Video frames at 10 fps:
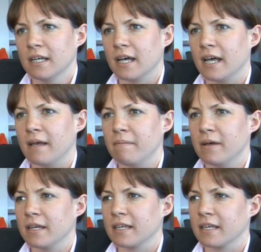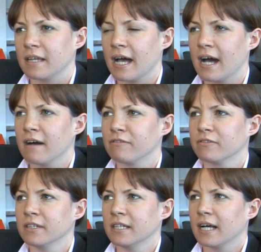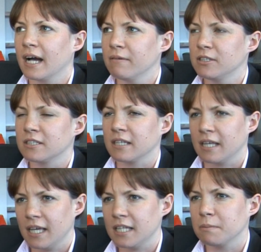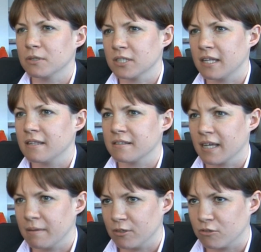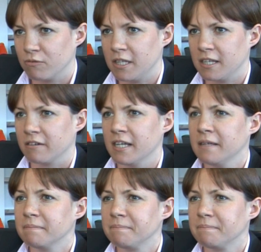It can have, I would say 80% of the time it's really great.